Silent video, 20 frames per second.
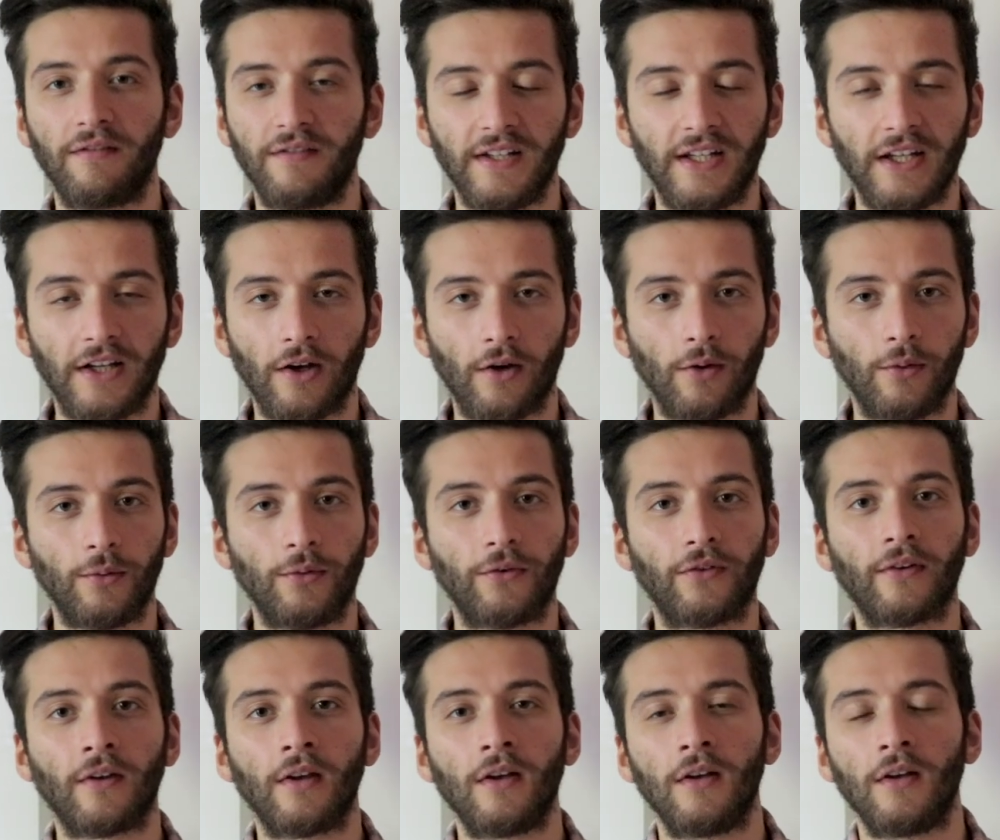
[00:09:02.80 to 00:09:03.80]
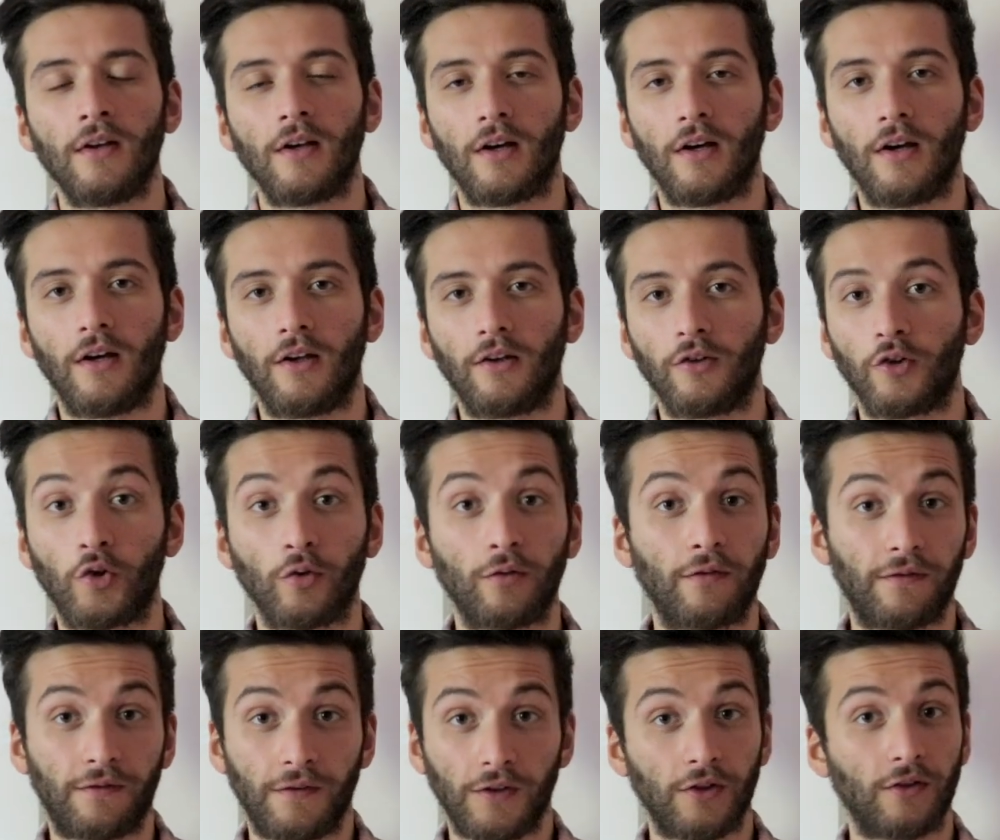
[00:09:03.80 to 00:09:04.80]
of videos and good
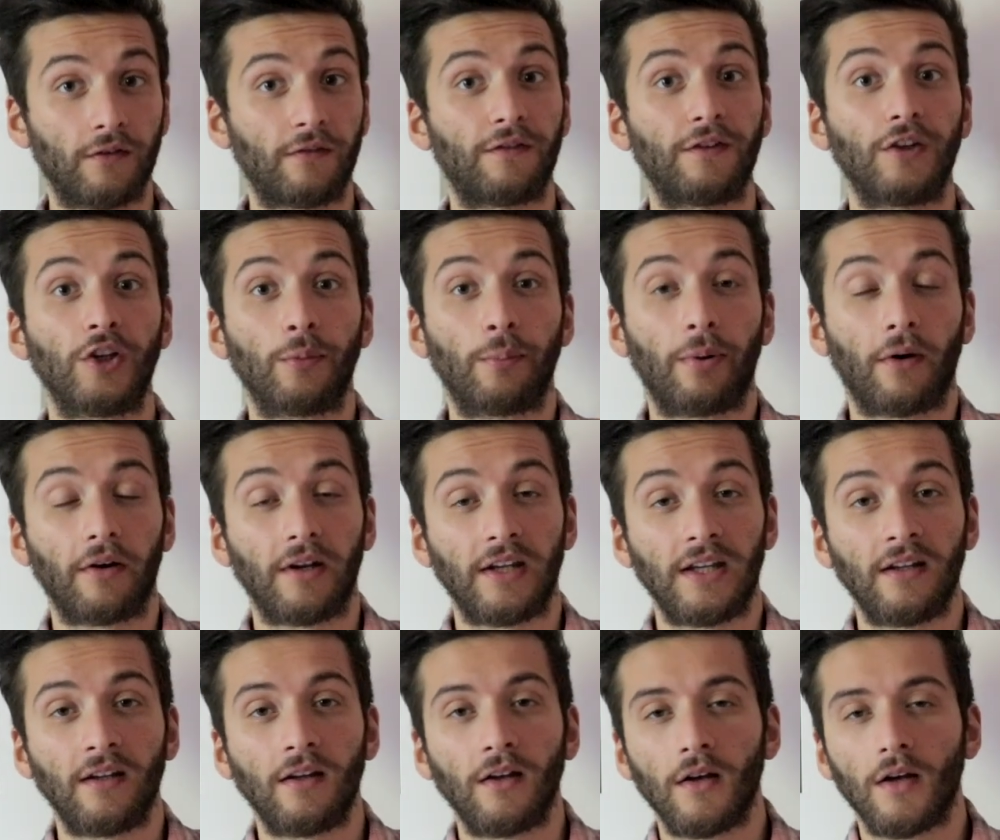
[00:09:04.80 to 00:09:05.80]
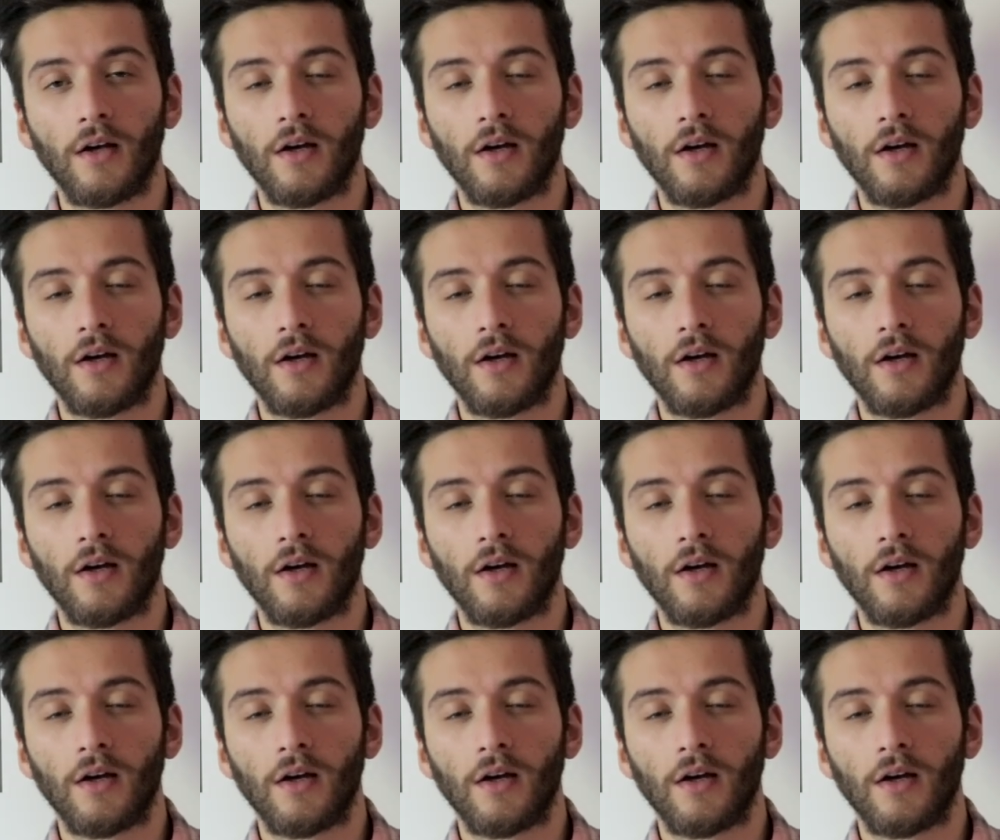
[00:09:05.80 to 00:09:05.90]
for, for your body.